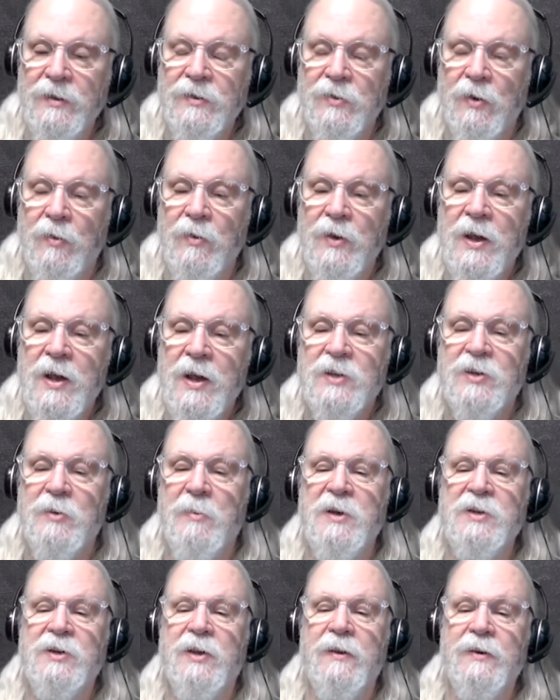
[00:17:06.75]
So
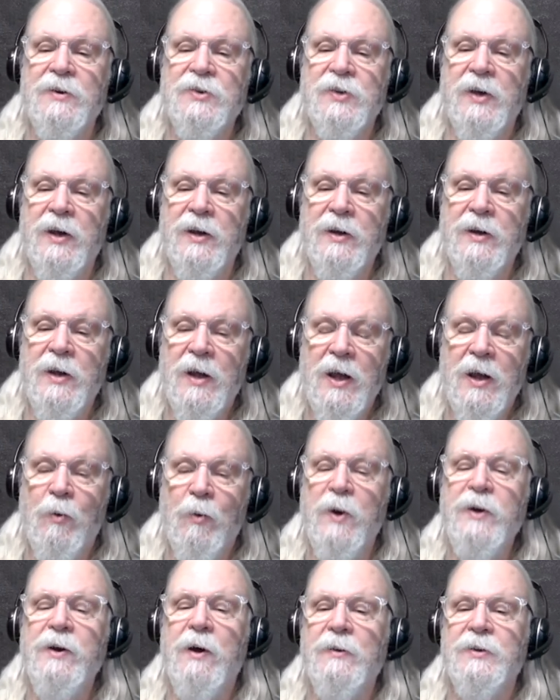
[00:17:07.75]
basically, they're saying,
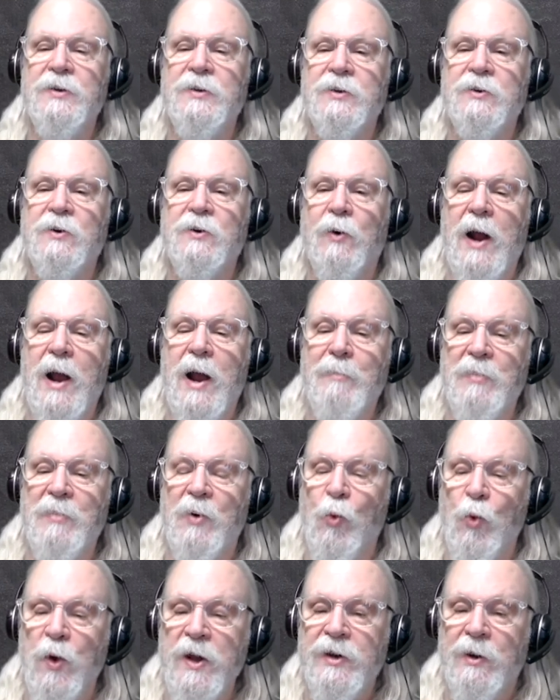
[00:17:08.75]
we know this is crap.
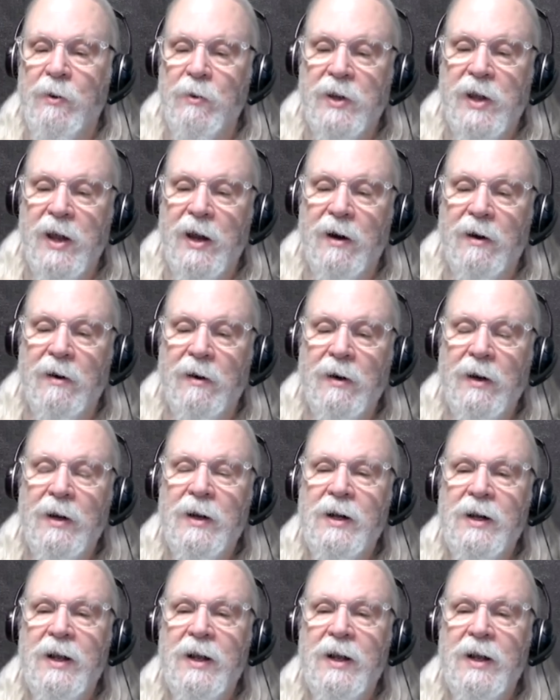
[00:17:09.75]
We don't care.